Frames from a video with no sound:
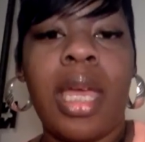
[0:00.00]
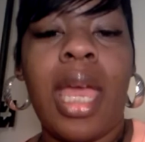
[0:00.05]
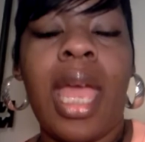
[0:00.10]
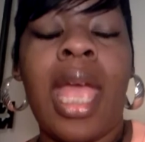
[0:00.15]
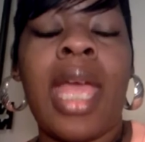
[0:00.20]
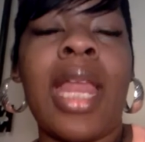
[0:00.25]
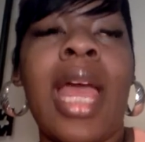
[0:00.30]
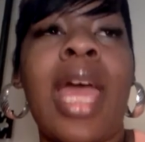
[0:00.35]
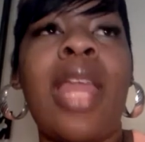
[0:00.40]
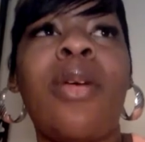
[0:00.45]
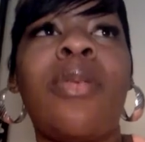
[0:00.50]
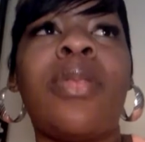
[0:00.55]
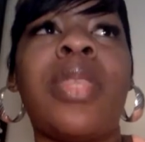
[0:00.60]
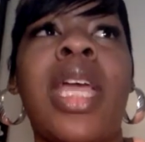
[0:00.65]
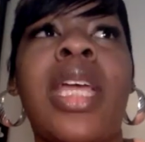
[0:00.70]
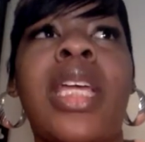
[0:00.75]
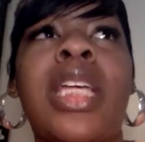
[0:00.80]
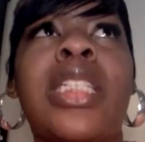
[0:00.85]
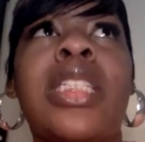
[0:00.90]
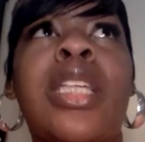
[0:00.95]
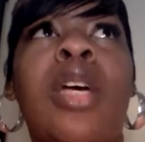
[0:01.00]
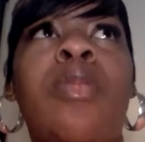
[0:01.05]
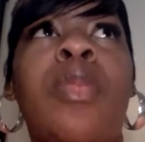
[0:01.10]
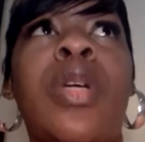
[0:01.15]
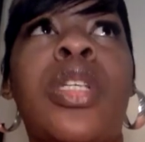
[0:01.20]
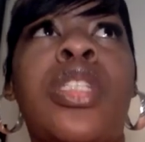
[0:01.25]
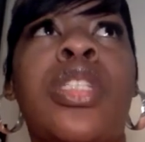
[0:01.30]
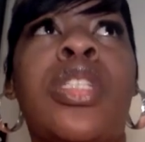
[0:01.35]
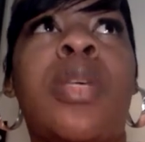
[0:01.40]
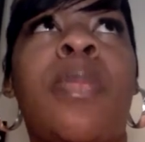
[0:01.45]
And I don't think it's so
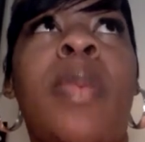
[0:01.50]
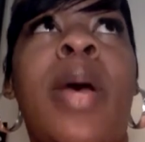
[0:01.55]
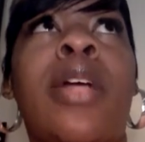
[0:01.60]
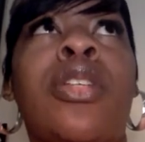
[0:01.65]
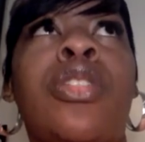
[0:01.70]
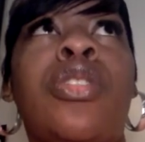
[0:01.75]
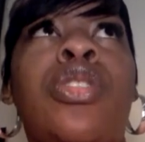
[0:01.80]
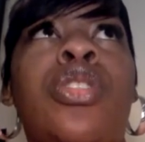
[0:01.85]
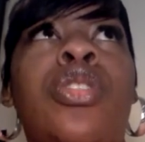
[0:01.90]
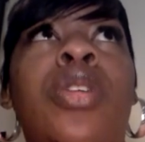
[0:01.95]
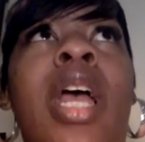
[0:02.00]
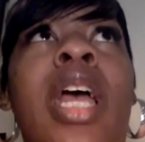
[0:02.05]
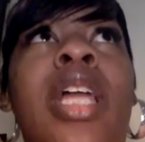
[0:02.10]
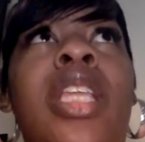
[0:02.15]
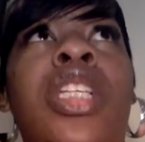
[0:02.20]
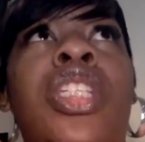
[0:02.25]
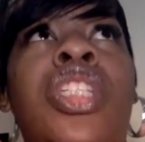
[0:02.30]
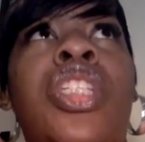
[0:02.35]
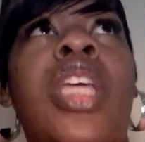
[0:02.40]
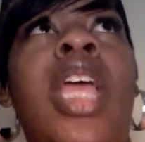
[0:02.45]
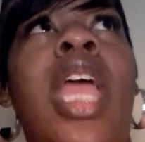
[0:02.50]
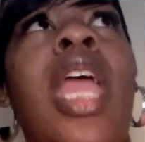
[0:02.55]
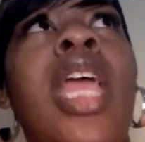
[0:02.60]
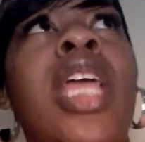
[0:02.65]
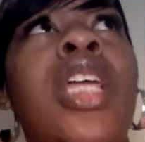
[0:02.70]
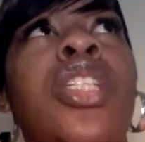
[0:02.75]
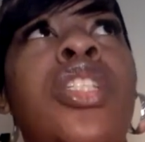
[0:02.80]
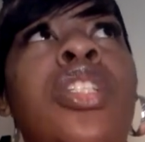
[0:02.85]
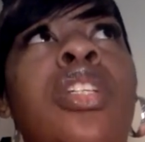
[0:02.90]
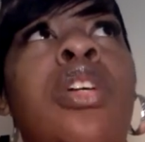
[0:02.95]
much as about you trying to
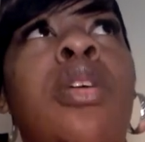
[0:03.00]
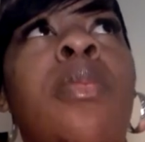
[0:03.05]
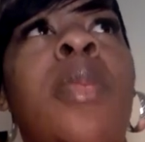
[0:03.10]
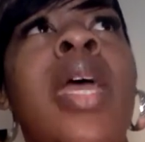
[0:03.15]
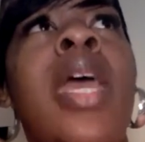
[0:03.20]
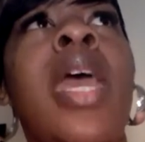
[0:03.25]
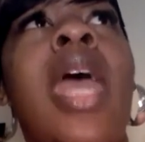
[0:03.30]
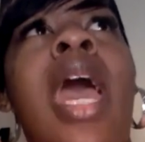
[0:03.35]
change him.